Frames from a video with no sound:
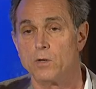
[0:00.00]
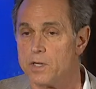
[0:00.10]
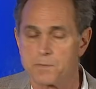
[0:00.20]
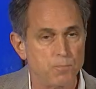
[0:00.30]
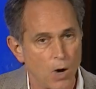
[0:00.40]

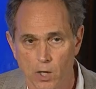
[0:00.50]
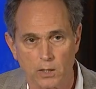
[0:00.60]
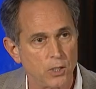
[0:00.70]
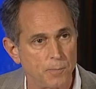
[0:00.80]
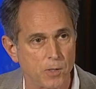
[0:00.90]
It's
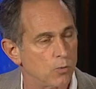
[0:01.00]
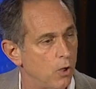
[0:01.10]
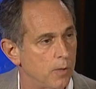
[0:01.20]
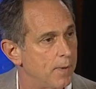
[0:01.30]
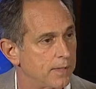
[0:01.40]
partly will be
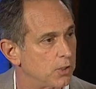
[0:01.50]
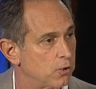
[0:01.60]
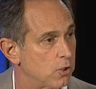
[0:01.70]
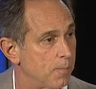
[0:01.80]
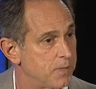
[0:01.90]
rolling back the
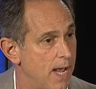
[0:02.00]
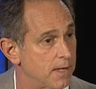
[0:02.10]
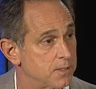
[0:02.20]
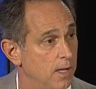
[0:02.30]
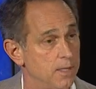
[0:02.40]
Trump
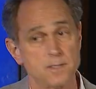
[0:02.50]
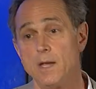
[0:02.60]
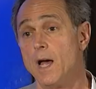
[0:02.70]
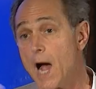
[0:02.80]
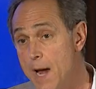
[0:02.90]
tax cuts.
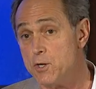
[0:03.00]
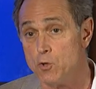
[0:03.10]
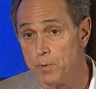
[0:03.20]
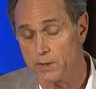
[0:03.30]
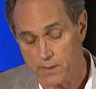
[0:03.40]
I
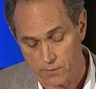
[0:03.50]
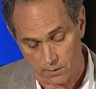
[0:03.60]
do believe the